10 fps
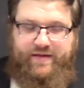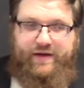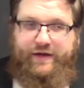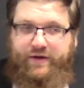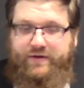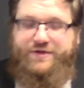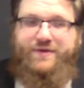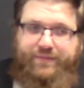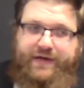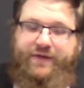Now I encourage you
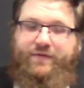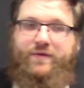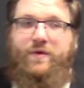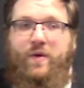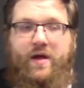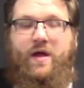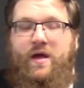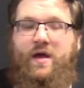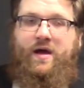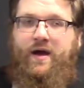to read through
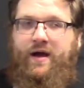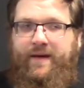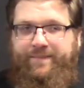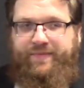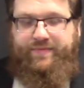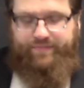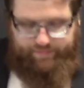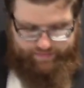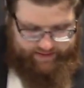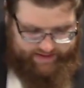
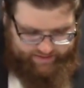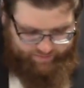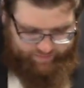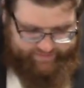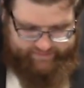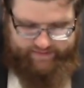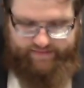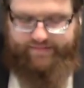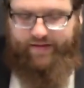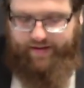kind of the rest of
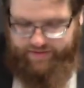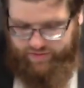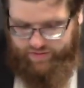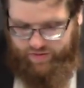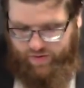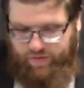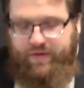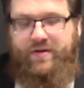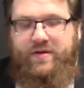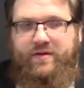this on your
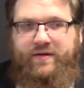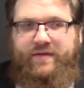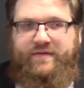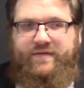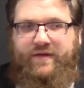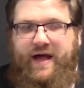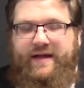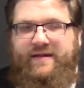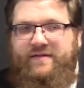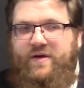own, because there's a
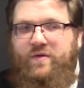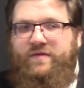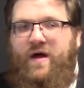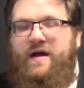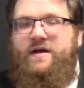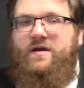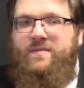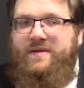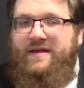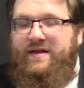lot that goes on here.
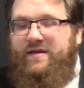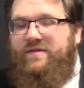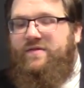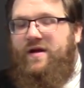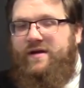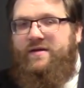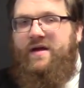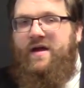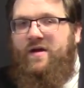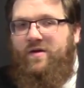But
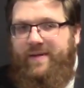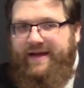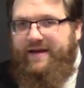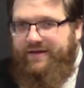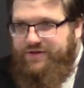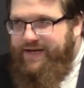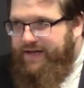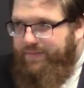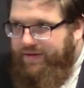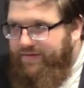Rebekah and
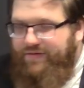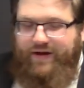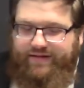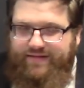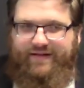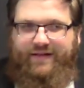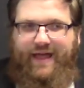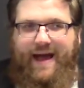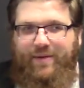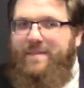Jacob construct this
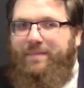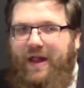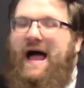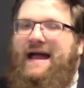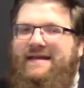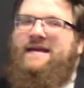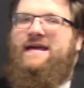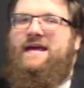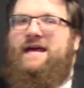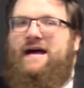elaborate plot
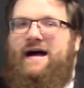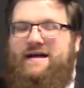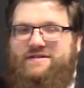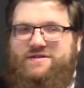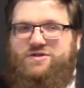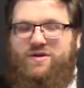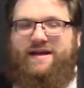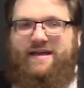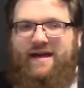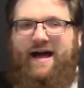to
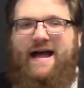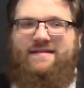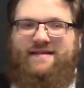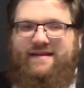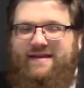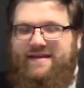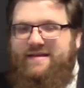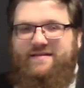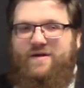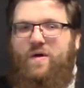trick Isaac.
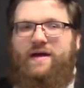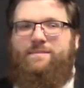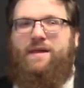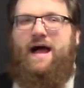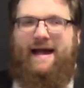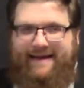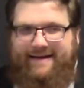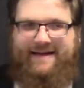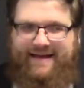He's going blind.